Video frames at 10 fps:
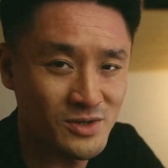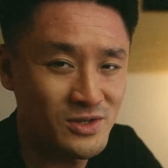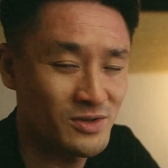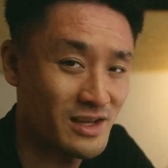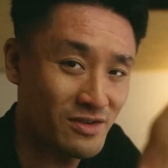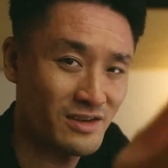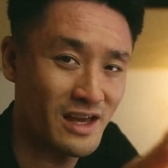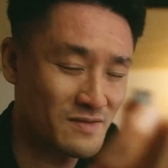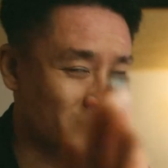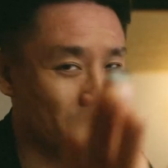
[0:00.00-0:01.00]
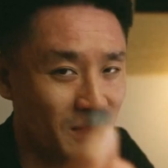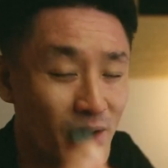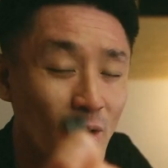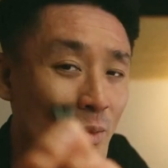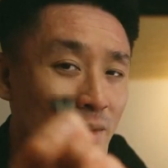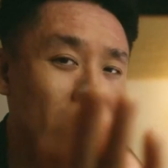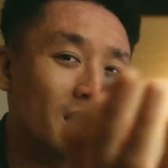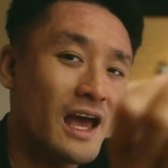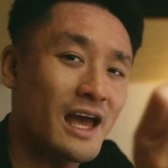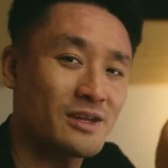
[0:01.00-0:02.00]
You should definitely have some at home,
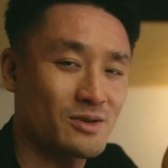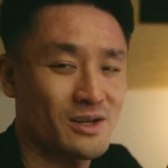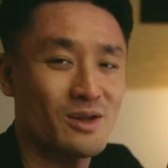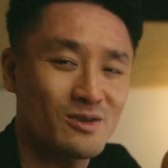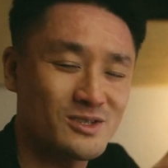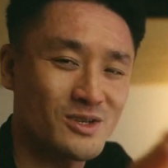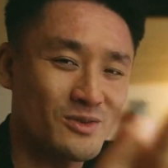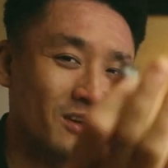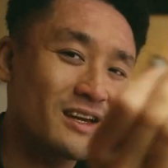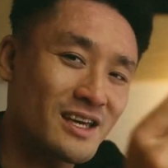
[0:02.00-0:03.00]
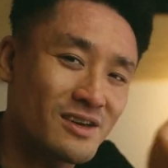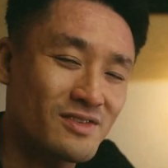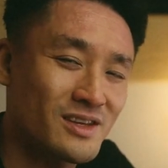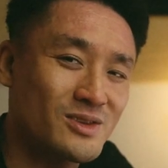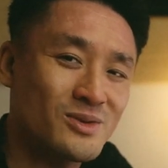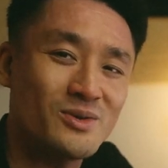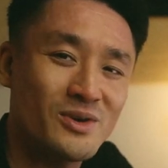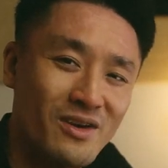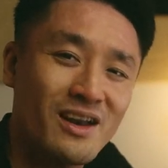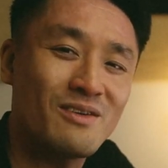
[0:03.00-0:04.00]
and you can also give it to
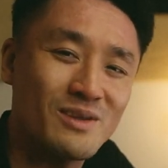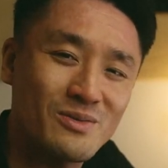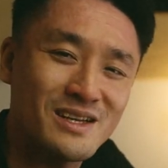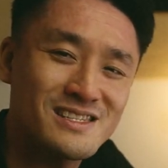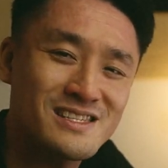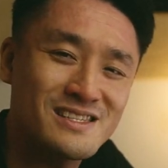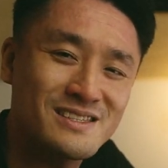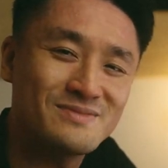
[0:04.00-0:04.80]
your loved ones.